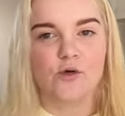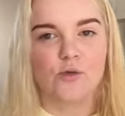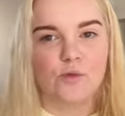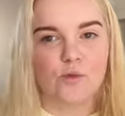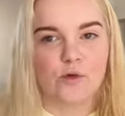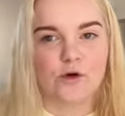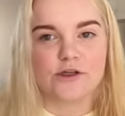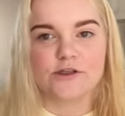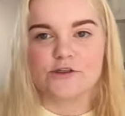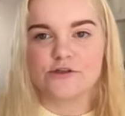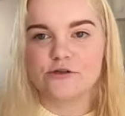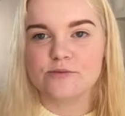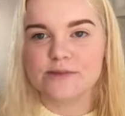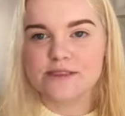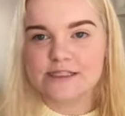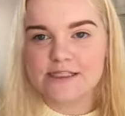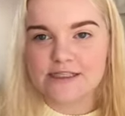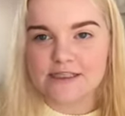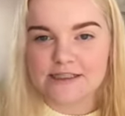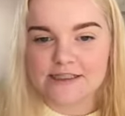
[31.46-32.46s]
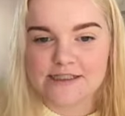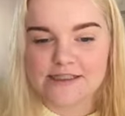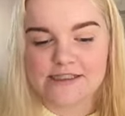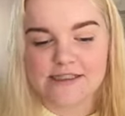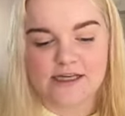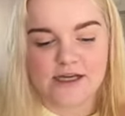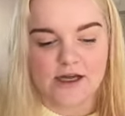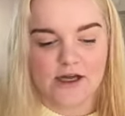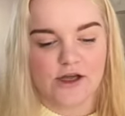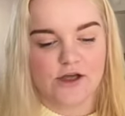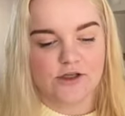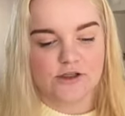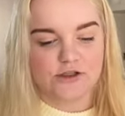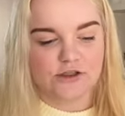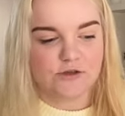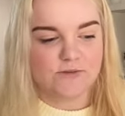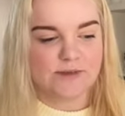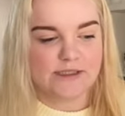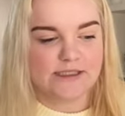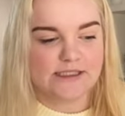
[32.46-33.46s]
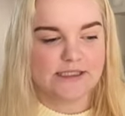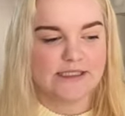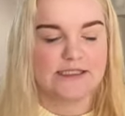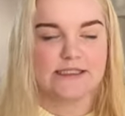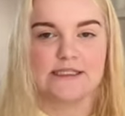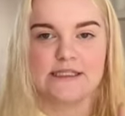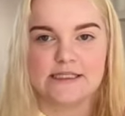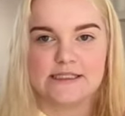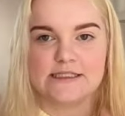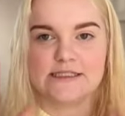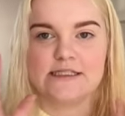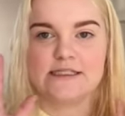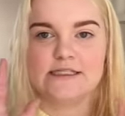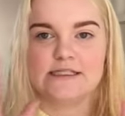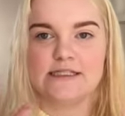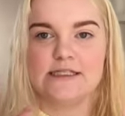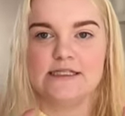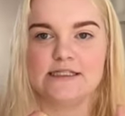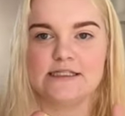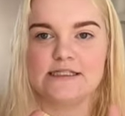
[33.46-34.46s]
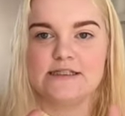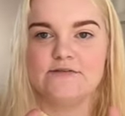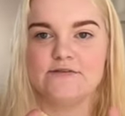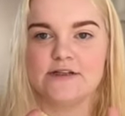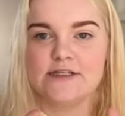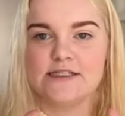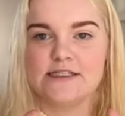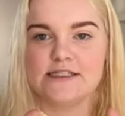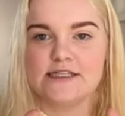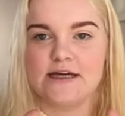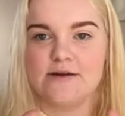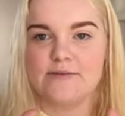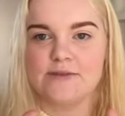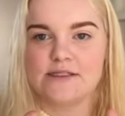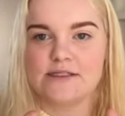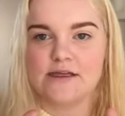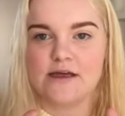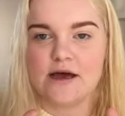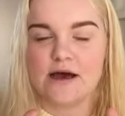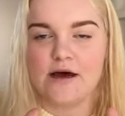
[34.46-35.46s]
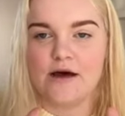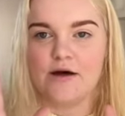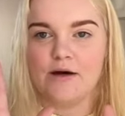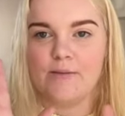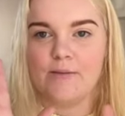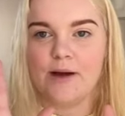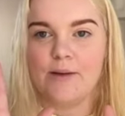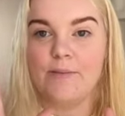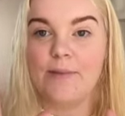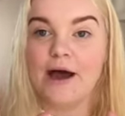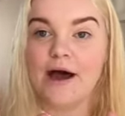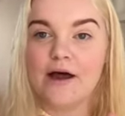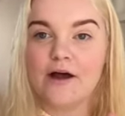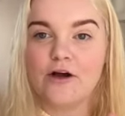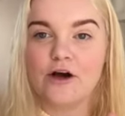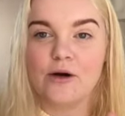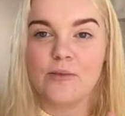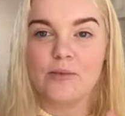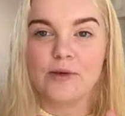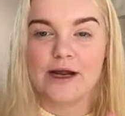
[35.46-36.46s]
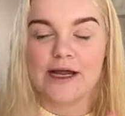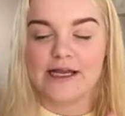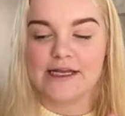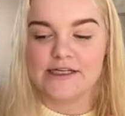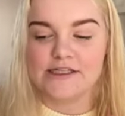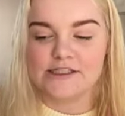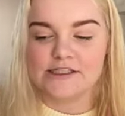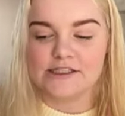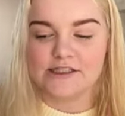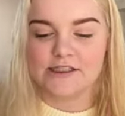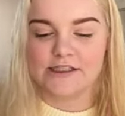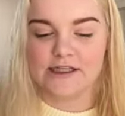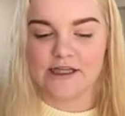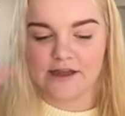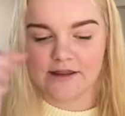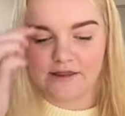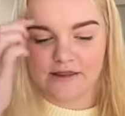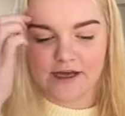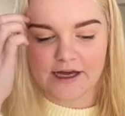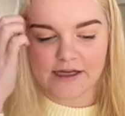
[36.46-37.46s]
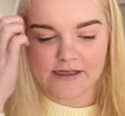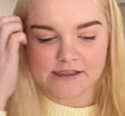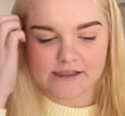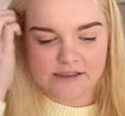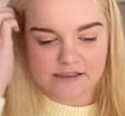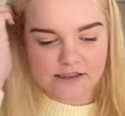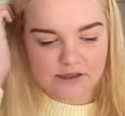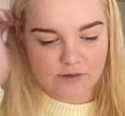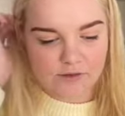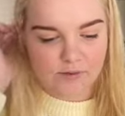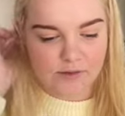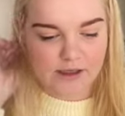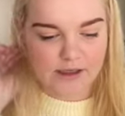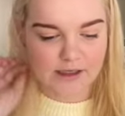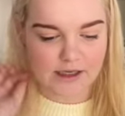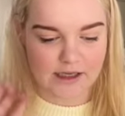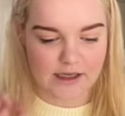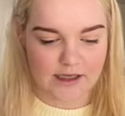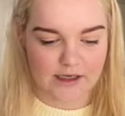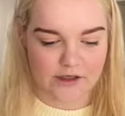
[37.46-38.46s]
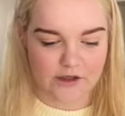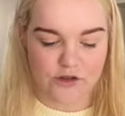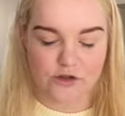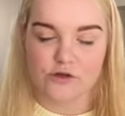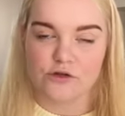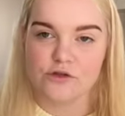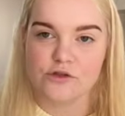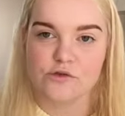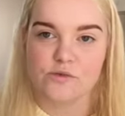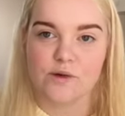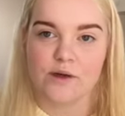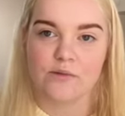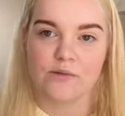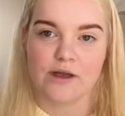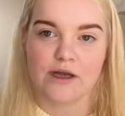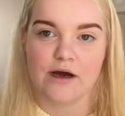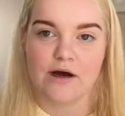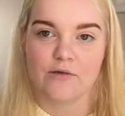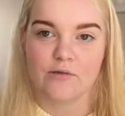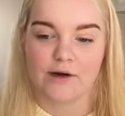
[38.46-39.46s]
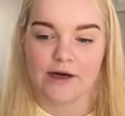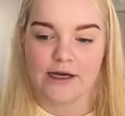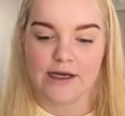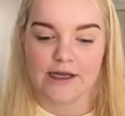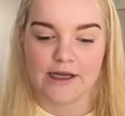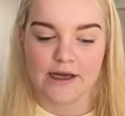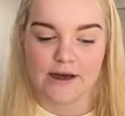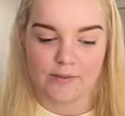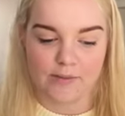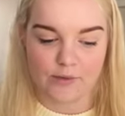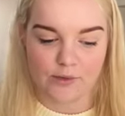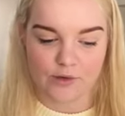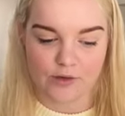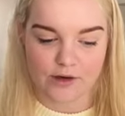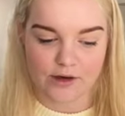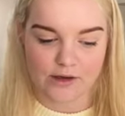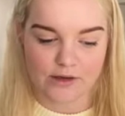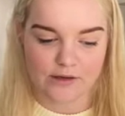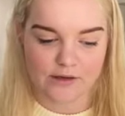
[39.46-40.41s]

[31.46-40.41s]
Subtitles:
What is Super 6? Super 6 is 6 different steps about comprehension that we can use when we are reading a book.